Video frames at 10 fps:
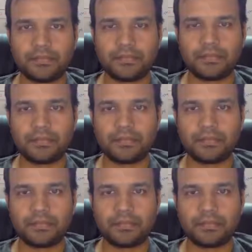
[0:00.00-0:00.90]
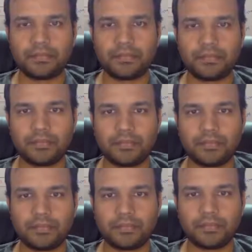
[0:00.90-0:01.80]

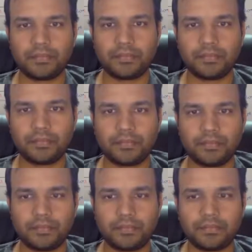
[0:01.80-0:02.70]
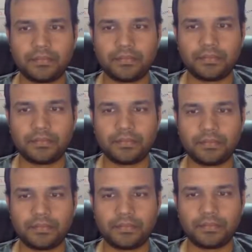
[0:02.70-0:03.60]

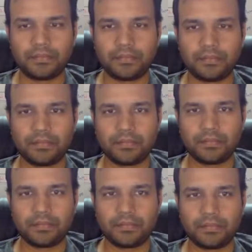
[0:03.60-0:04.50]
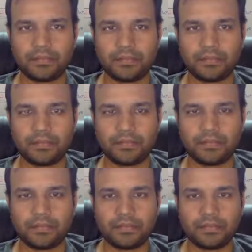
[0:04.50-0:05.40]

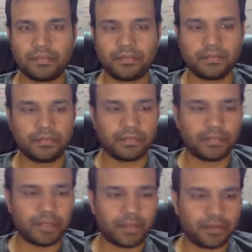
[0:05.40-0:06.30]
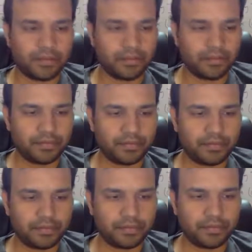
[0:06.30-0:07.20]

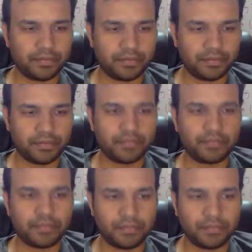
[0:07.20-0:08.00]
The person shown says nothing.